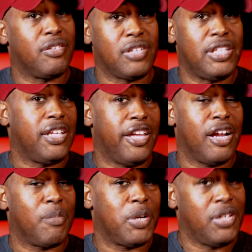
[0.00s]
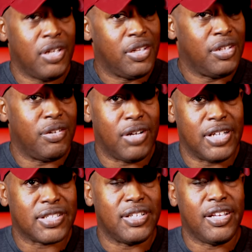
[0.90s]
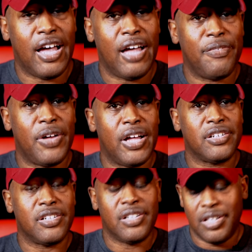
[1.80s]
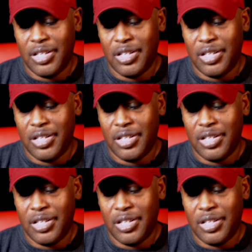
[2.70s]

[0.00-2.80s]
Glendon Cameron, your hustling godfather.